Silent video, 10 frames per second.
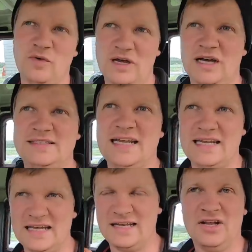We are
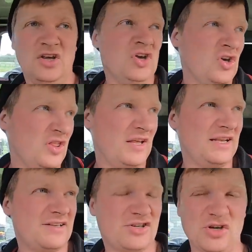taking
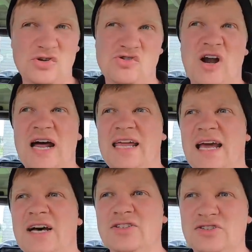these two dry
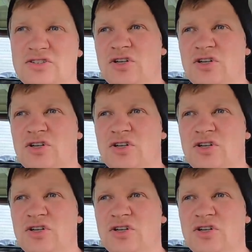cows